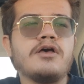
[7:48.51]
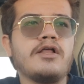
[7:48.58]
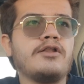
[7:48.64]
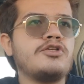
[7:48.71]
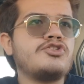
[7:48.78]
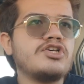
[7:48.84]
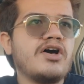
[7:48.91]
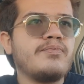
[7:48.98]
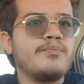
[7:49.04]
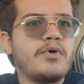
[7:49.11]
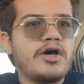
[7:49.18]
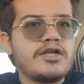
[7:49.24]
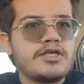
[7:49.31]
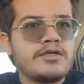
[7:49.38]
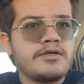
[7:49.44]
At least you have
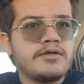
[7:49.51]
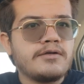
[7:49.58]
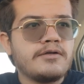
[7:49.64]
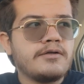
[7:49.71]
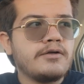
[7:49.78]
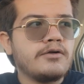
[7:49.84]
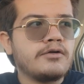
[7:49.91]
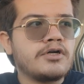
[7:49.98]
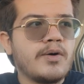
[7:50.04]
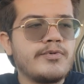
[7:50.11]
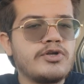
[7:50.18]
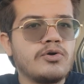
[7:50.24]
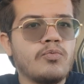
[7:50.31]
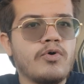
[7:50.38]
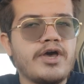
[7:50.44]
money
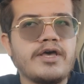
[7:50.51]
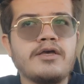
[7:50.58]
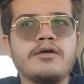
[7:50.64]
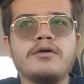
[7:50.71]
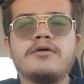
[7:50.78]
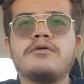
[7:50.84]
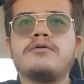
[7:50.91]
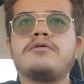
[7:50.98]
coming your way.